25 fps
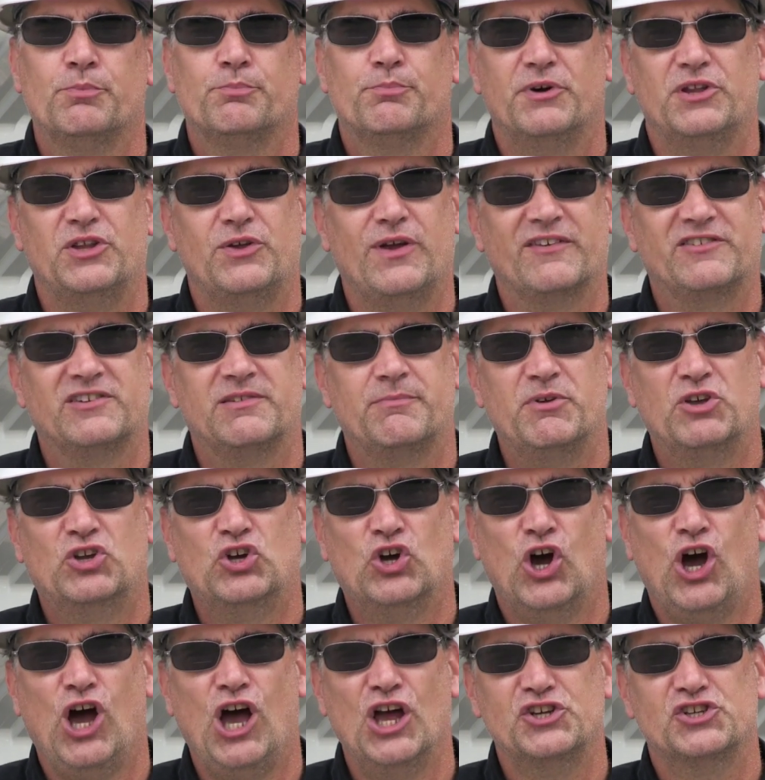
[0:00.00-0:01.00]
but you have to be
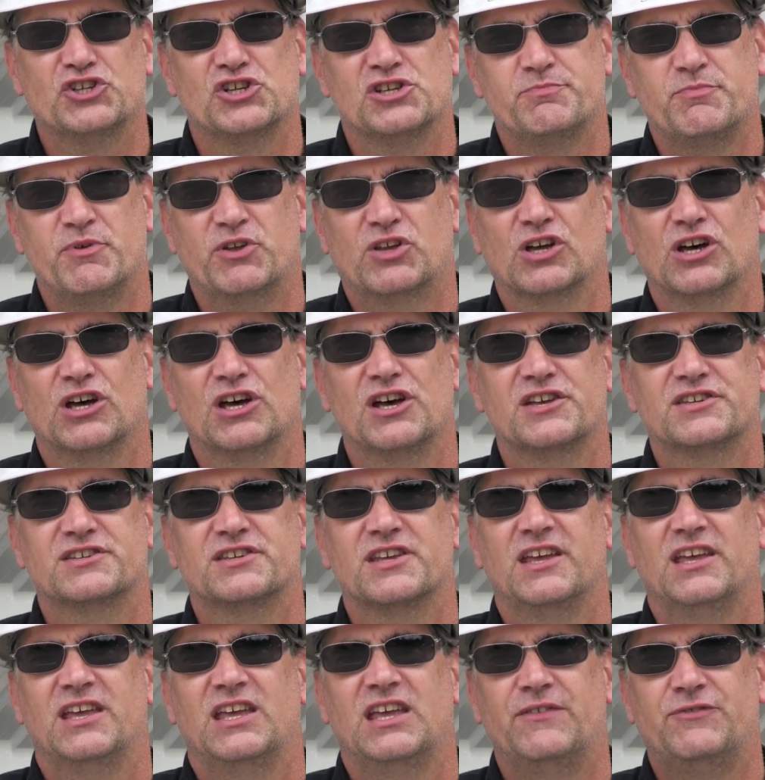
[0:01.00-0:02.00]
cautious,
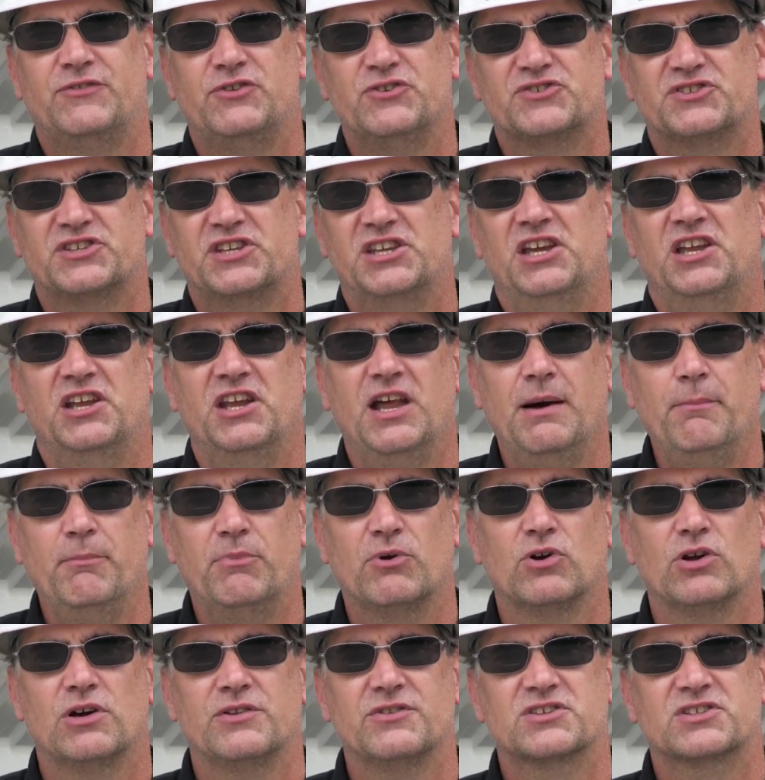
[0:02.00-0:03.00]
because if you see a
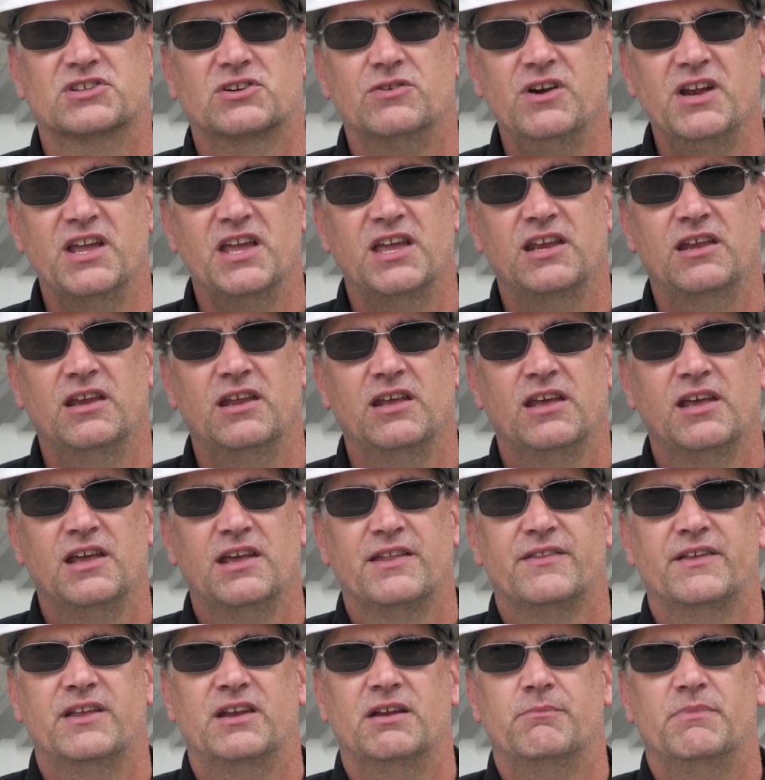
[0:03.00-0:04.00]
number on the screen,
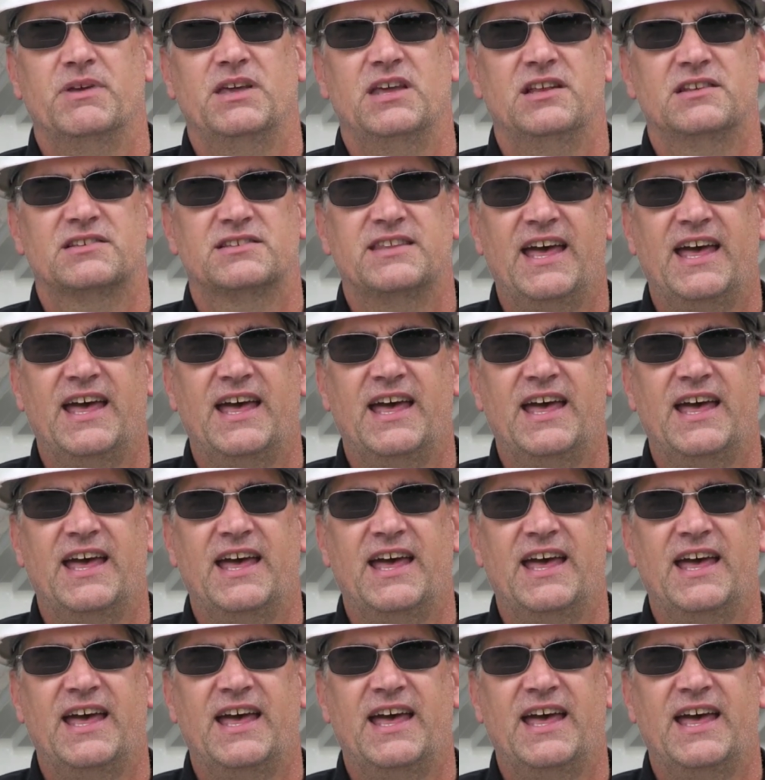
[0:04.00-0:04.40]
then it means